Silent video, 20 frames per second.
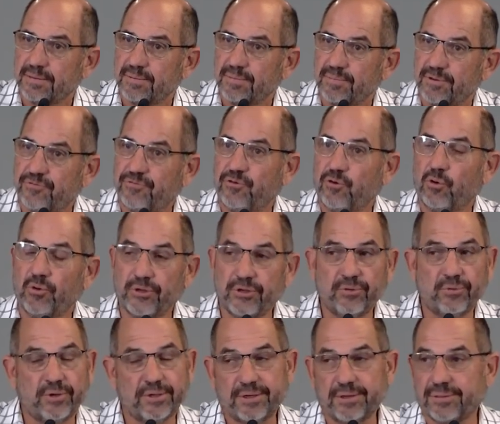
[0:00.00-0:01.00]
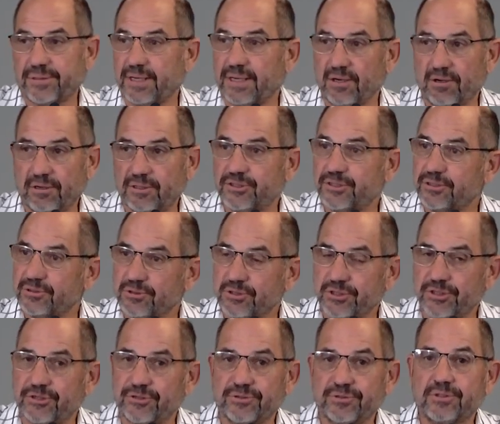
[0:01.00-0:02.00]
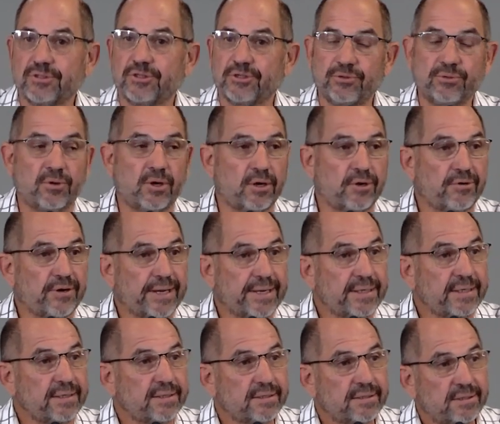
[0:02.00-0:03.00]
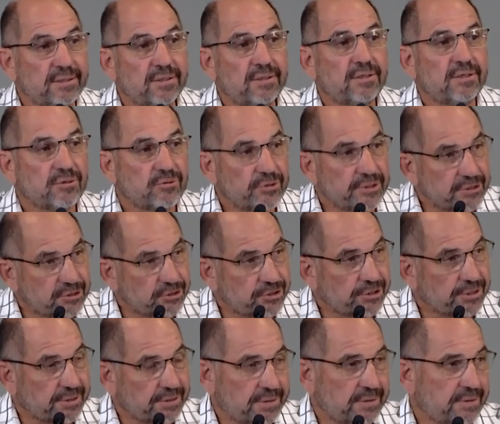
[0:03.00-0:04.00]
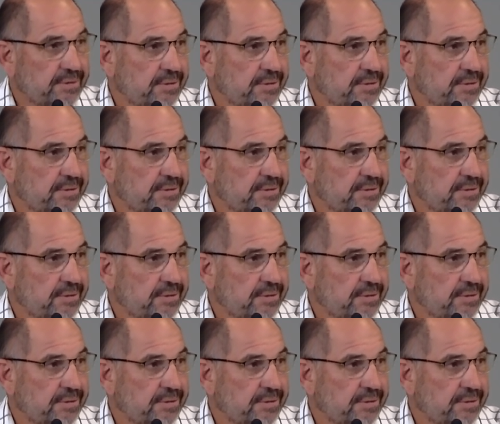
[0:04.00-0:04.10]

Before you are a theological student, you are a Christian.